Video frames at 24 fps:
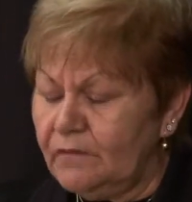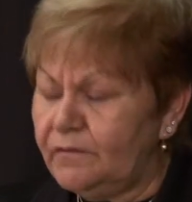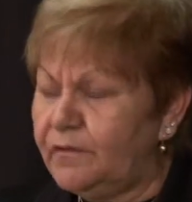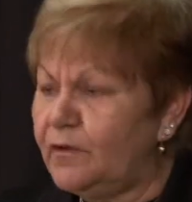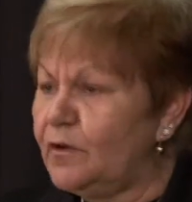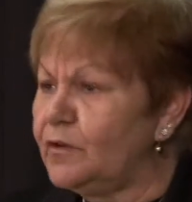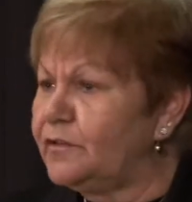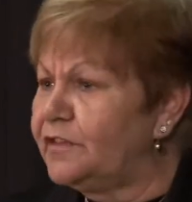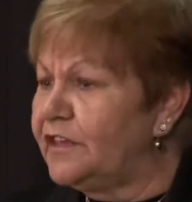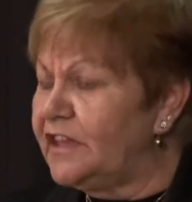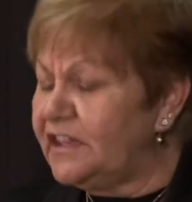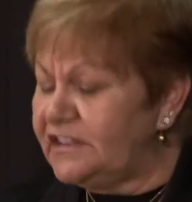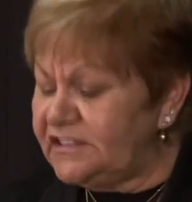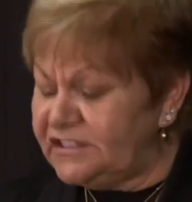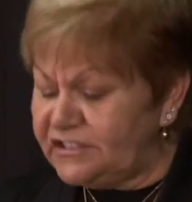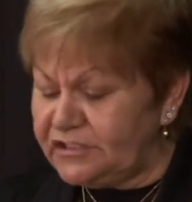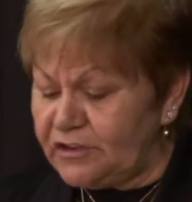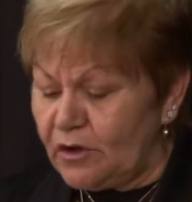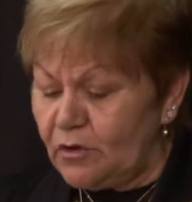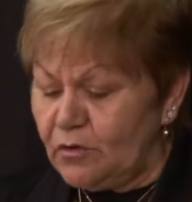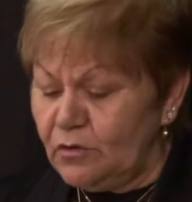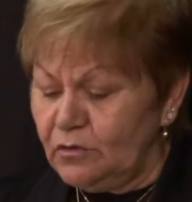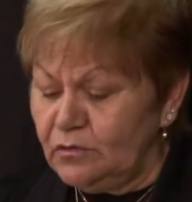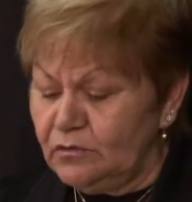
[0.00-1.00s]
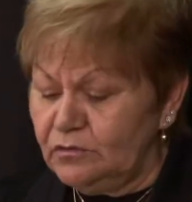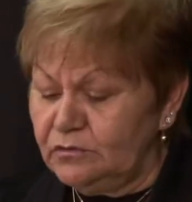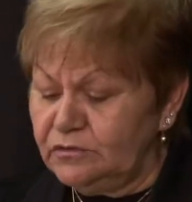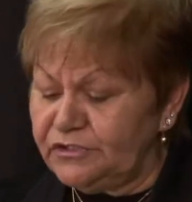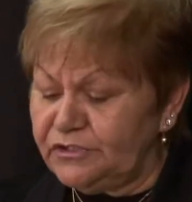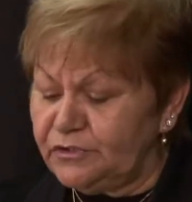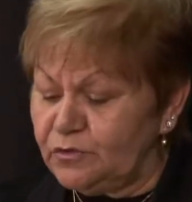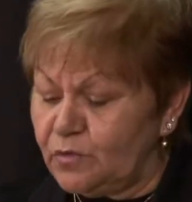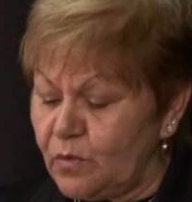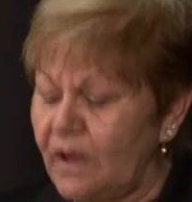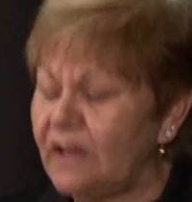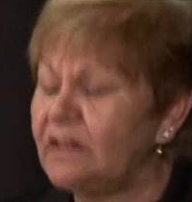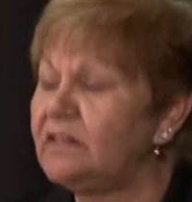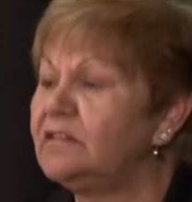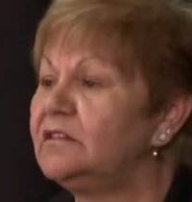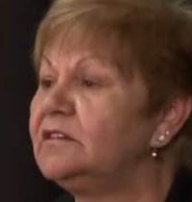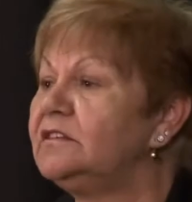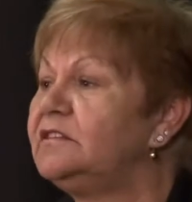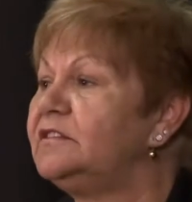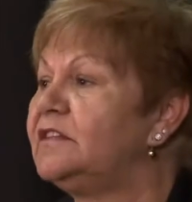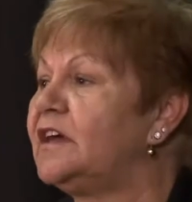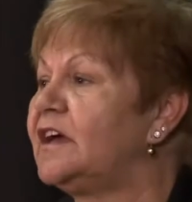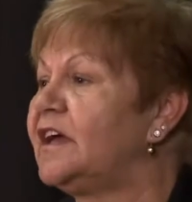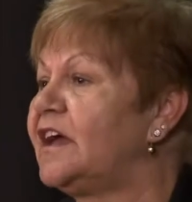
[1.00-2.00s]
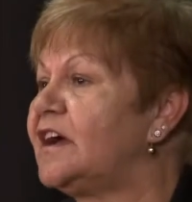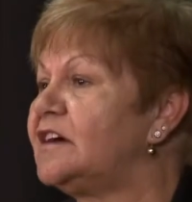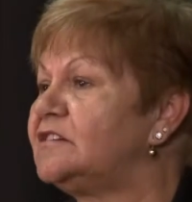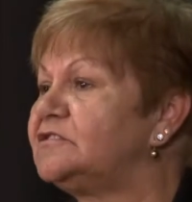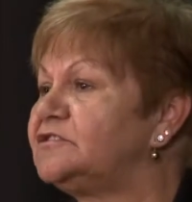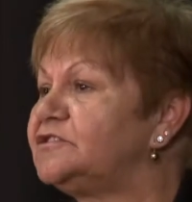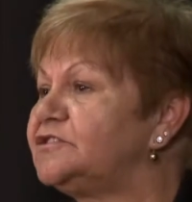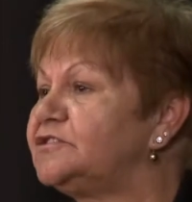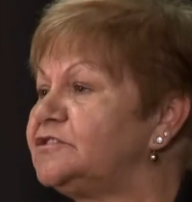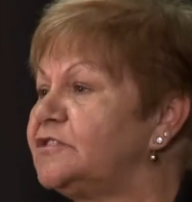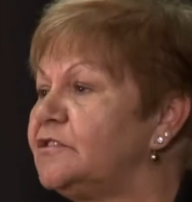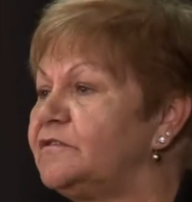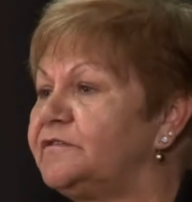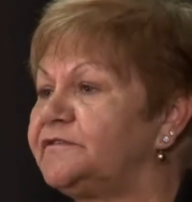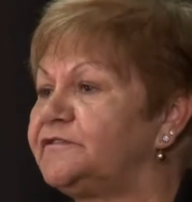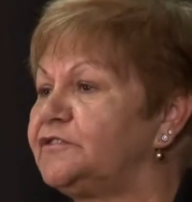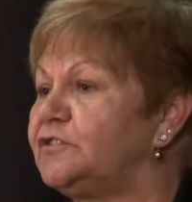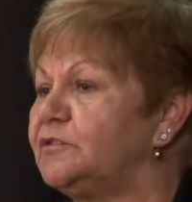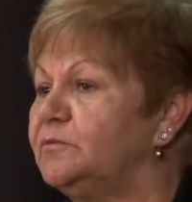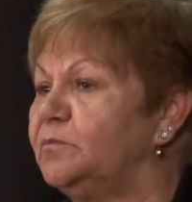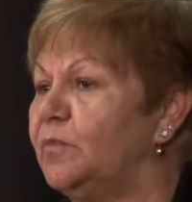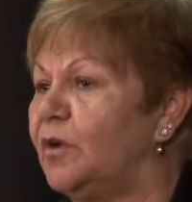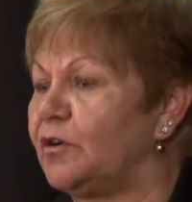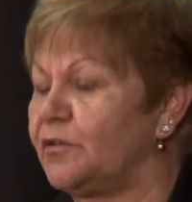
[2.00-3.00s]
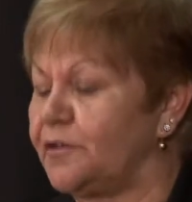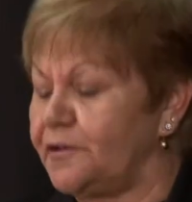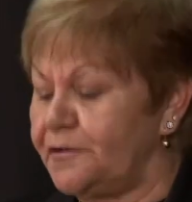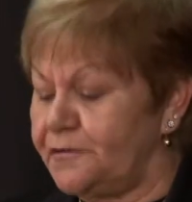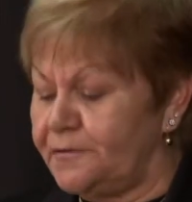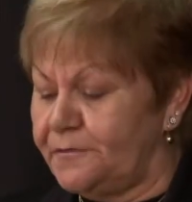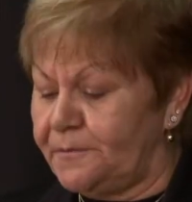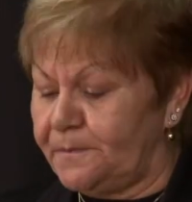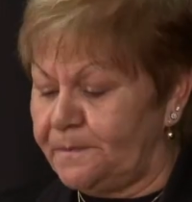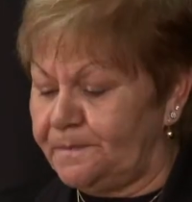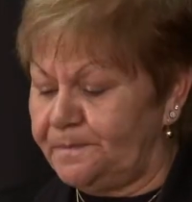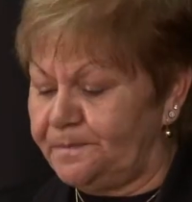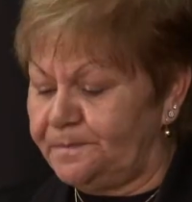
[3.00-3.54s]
For their souls dwell in the house of tomorrow,